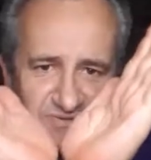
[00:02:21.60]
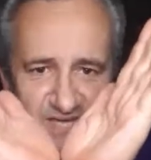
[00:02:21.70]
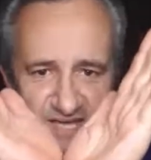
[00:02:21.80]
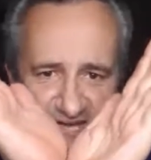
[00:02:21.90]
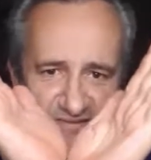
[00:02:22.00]

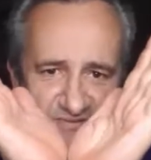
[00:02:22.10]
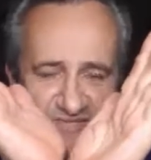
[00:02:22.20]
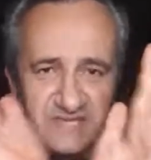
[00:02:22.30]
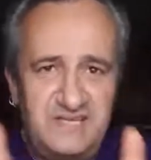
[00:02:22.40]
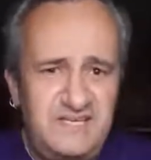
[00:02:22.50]
thing going on
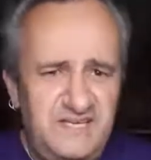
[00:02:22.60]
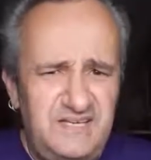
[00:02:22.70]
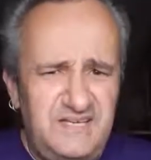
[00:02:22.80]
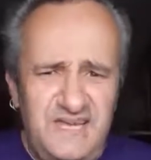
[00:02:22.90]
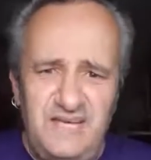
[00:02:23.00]
there.
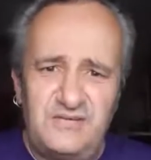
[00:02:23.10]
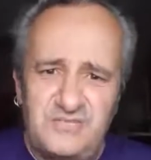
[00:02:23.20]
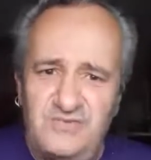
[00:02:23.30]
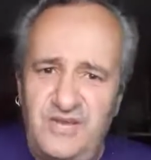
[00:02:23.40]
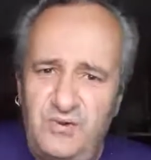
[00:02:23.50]
He
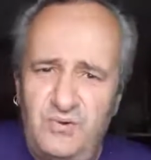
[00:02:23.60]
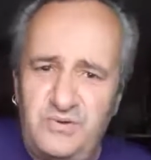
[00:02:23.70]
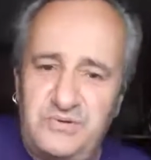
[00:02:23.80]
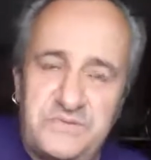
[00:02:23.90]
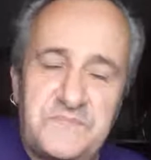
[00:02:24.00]
looks really
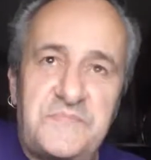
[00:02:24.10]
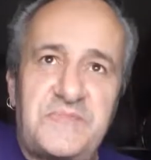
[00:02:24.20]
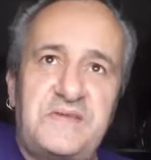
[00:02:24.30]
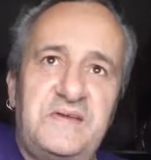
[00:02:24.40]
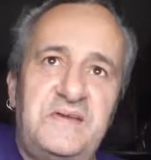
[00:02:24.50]
awkward.
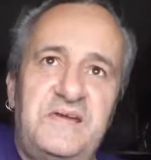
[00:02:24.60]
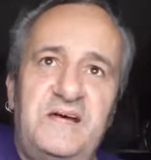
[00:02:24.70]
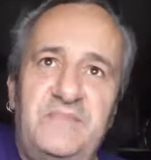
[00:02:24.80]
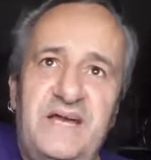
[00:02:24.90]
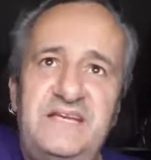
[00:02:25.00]

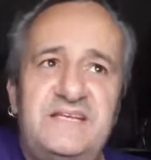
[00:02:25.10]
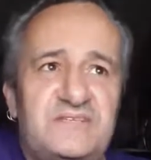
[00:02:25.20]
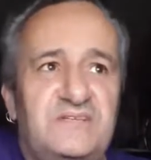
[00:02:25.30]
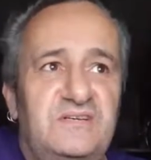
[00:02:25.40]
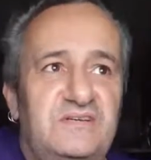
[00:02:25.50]
And he
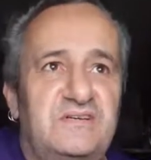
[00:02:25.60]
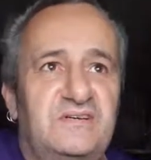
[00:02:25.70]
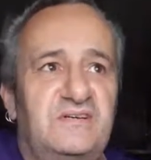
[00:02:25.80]
doesn't look